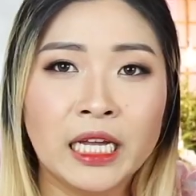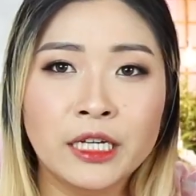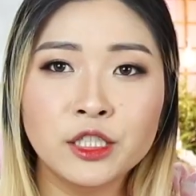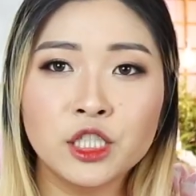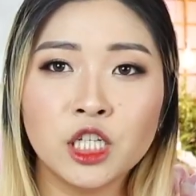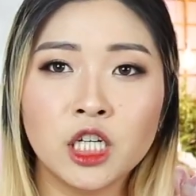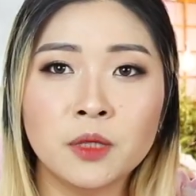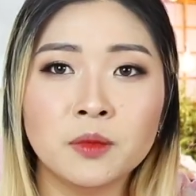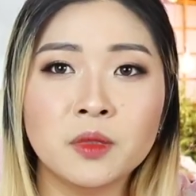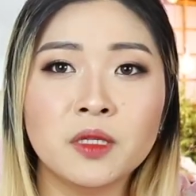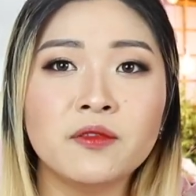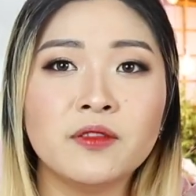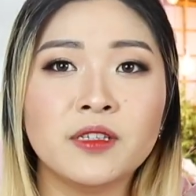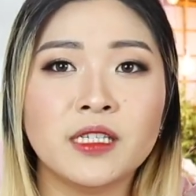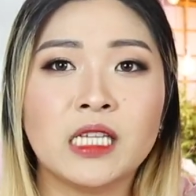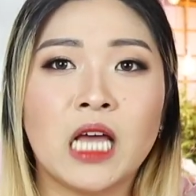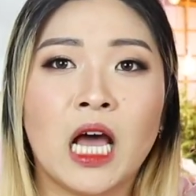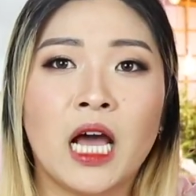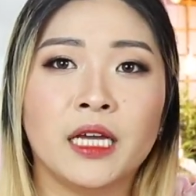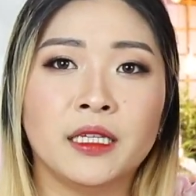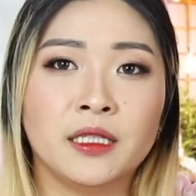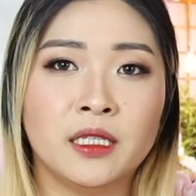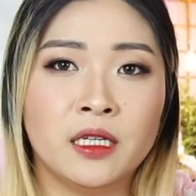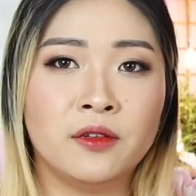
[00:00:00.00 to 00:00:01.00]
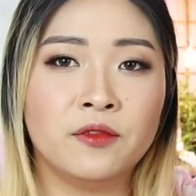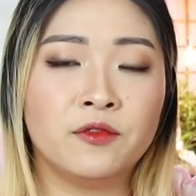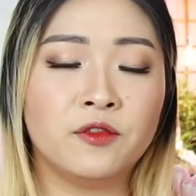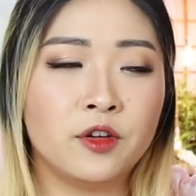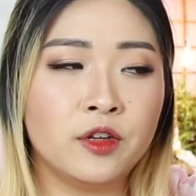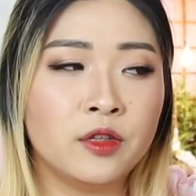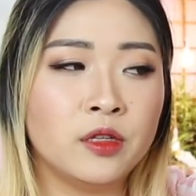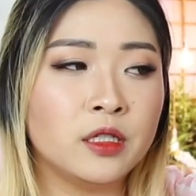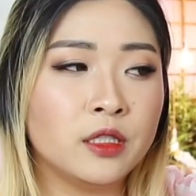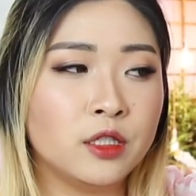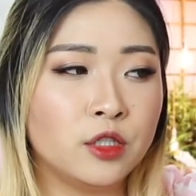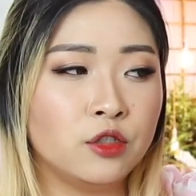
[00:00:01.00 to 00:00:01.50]
In terms of sizing for
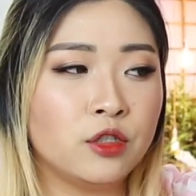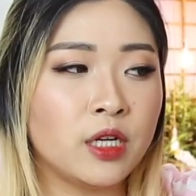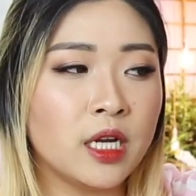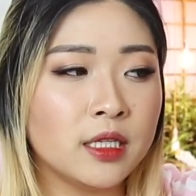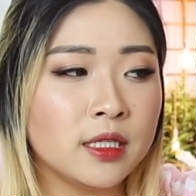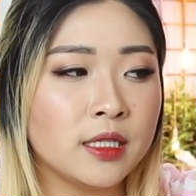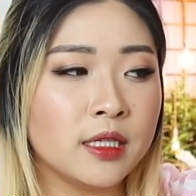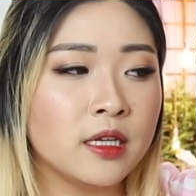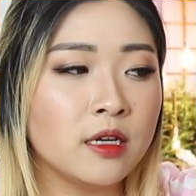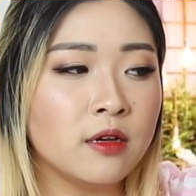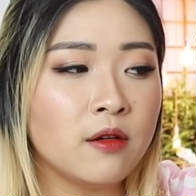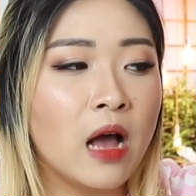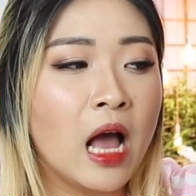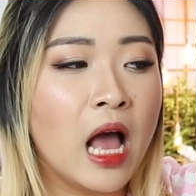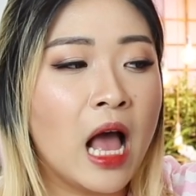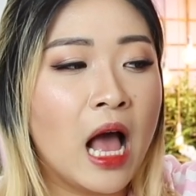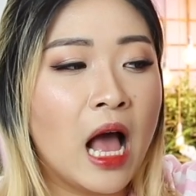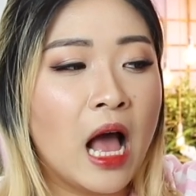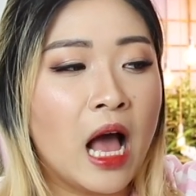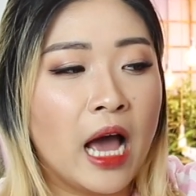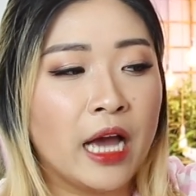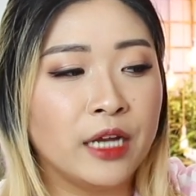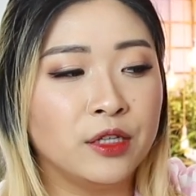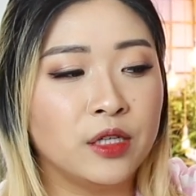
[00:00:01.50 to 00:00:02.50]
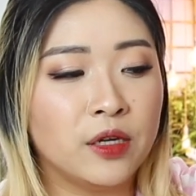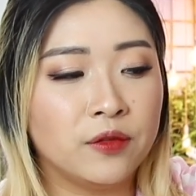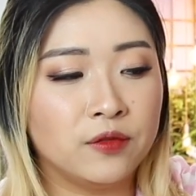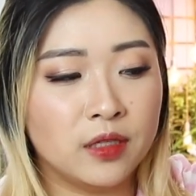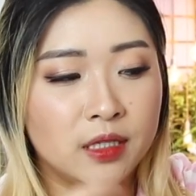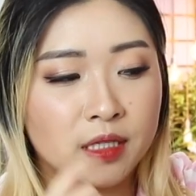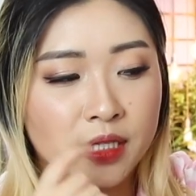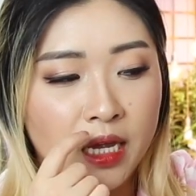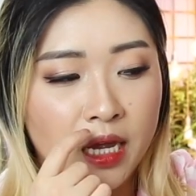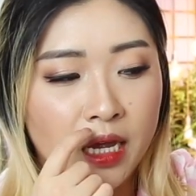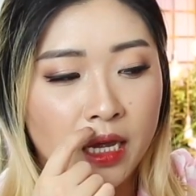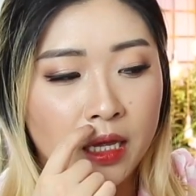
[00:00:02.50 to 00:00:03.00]
this dress though, I do have to
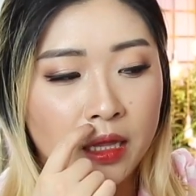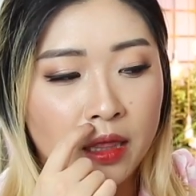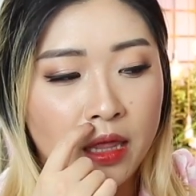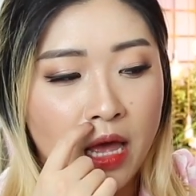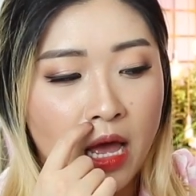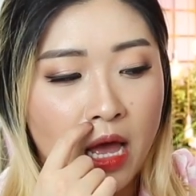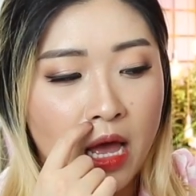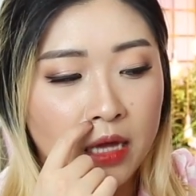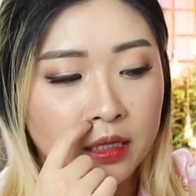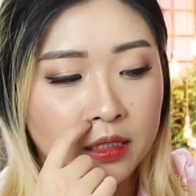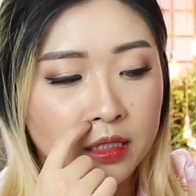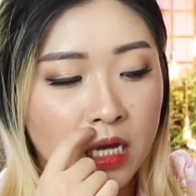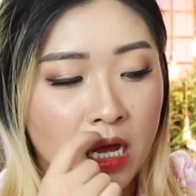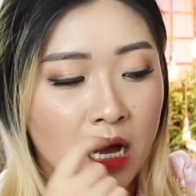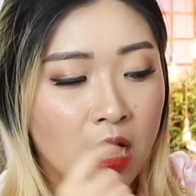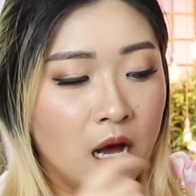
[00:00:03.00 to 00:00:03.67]
say that